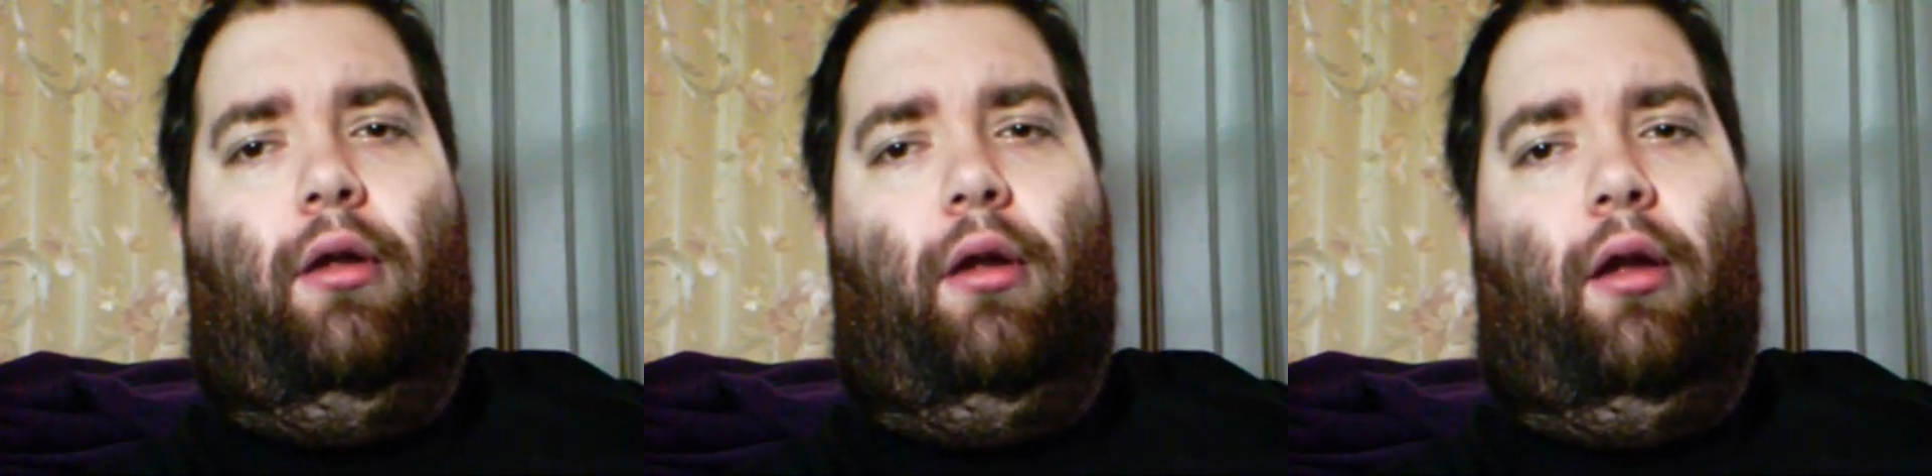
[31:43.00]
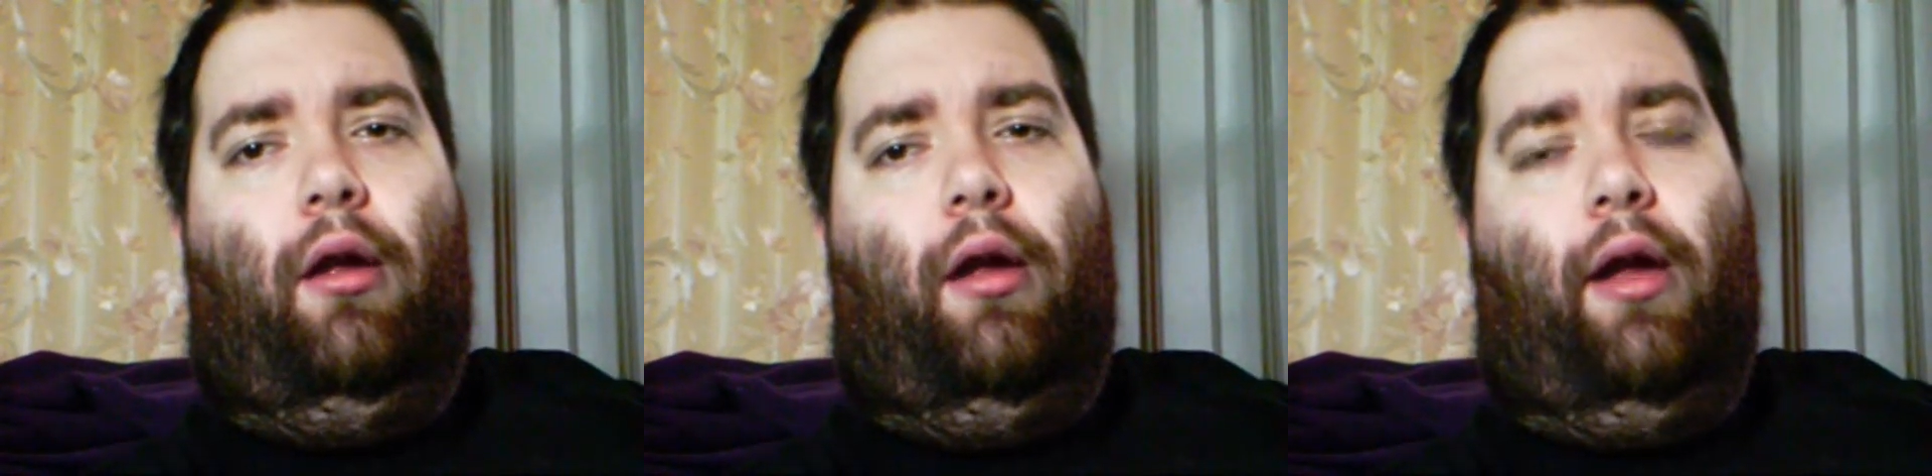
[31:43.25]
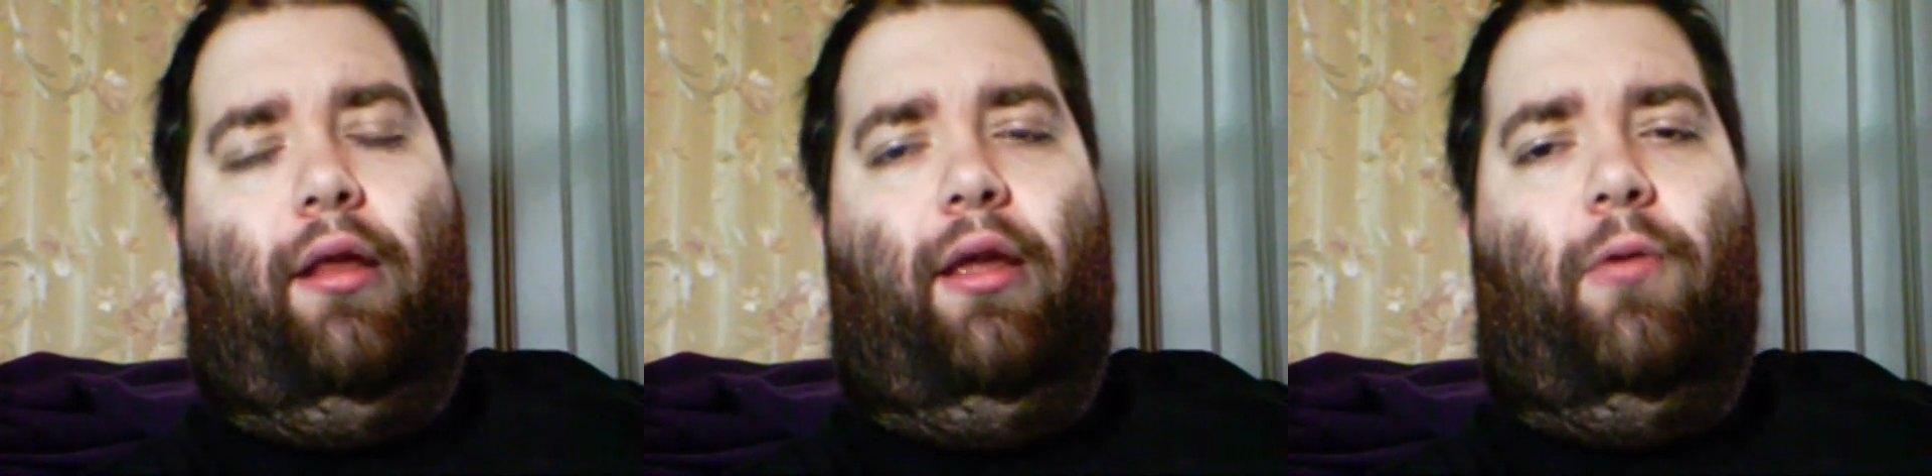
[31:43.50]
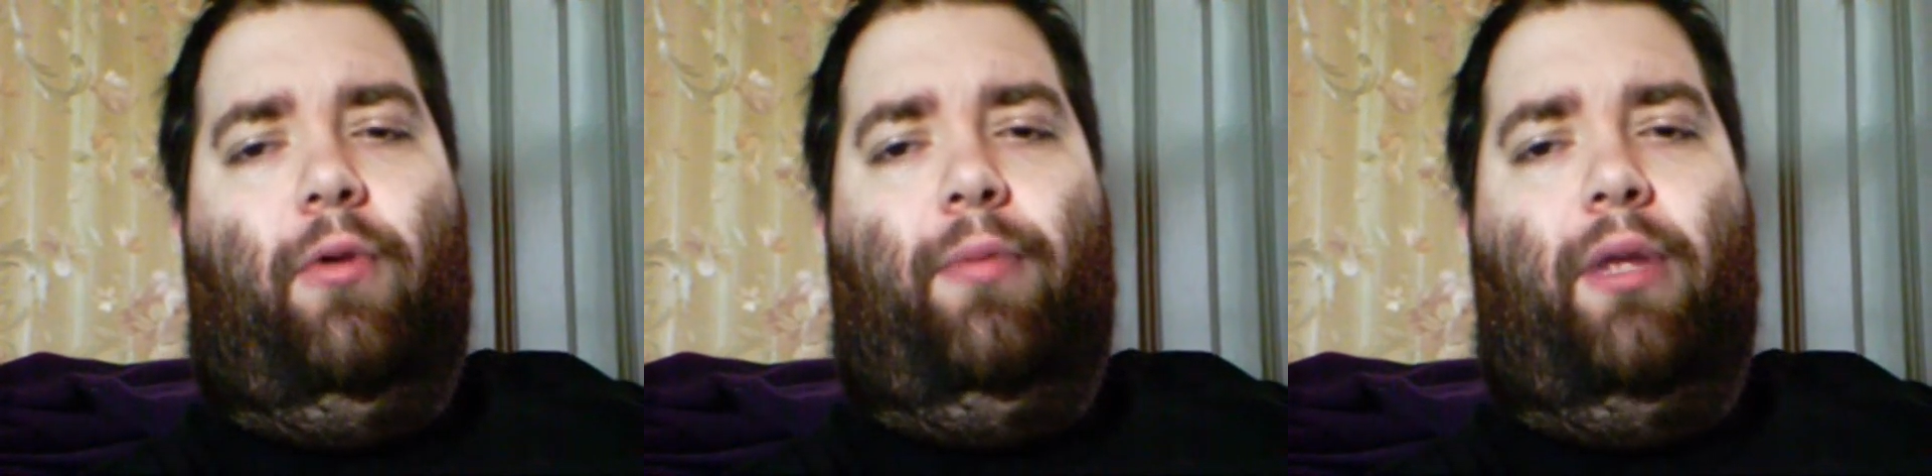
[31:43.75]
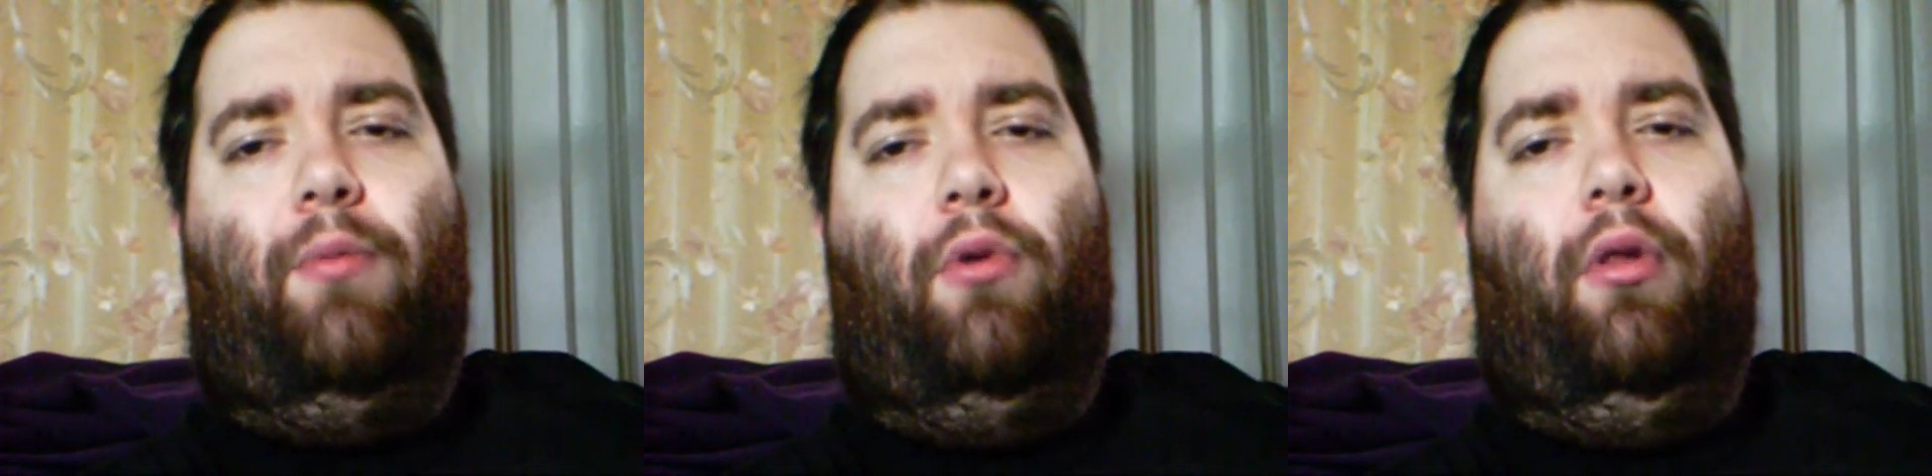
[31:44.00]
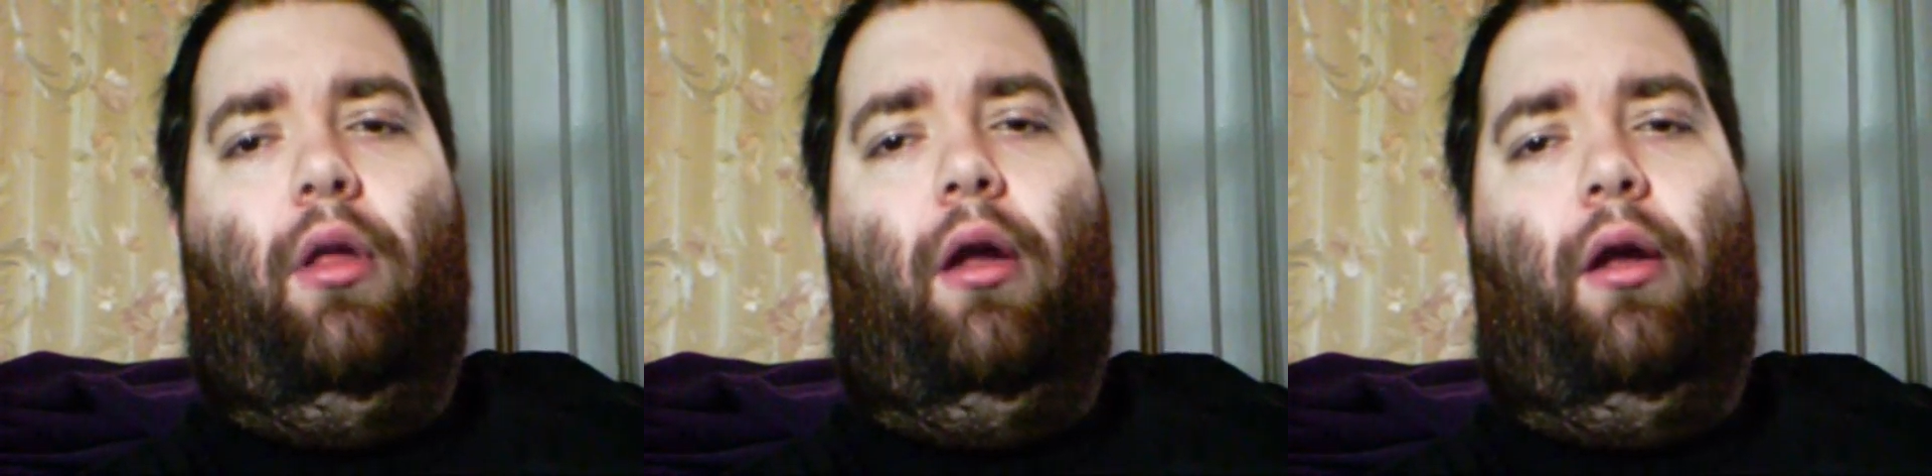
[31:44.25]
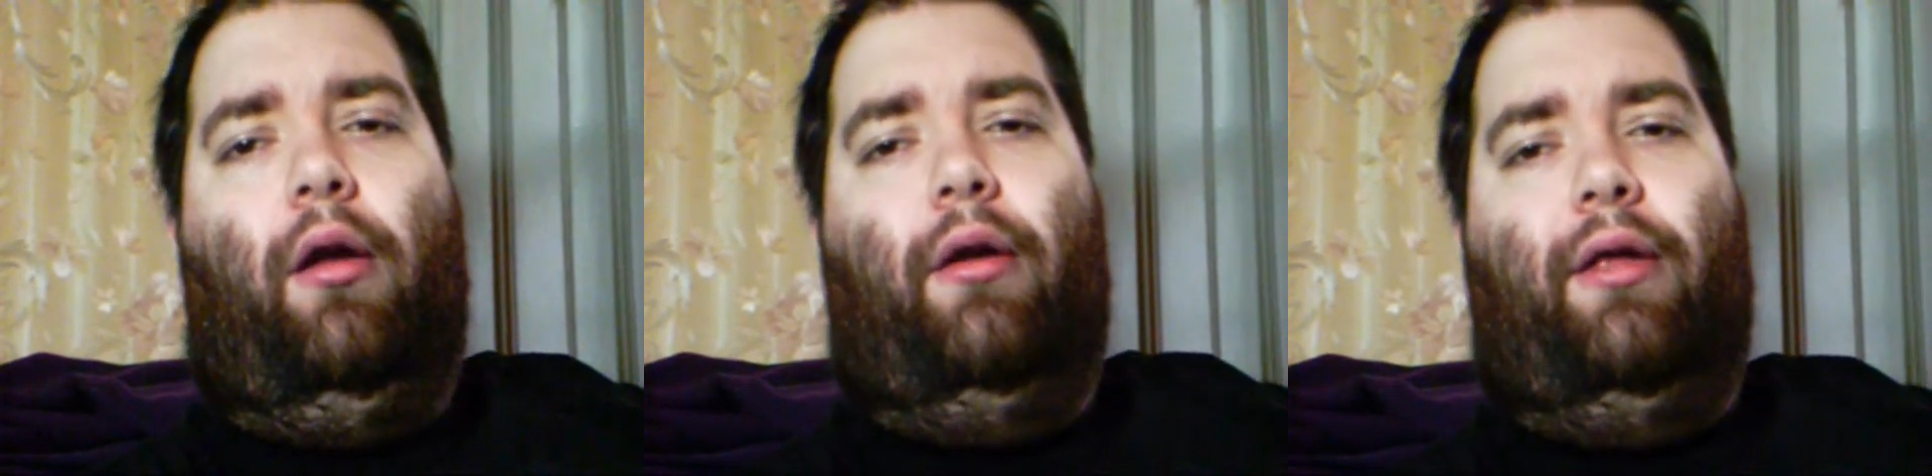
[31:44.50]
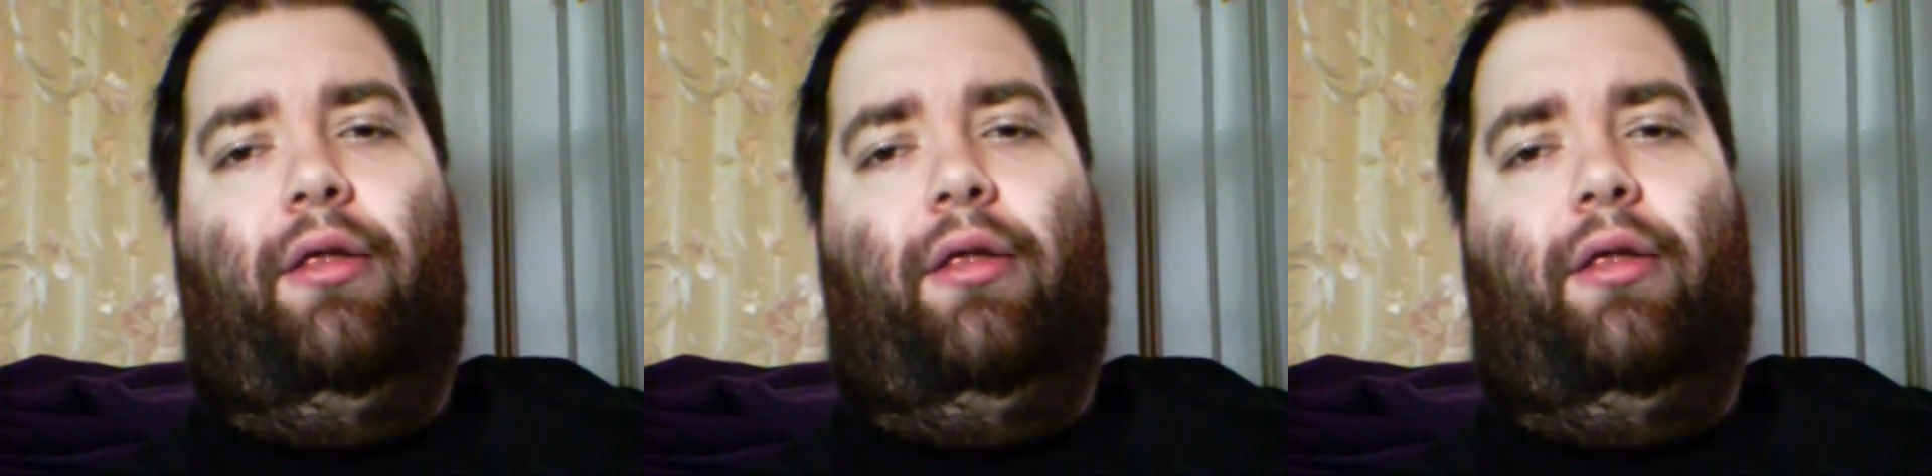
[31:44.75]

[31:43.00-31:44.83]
I like when people get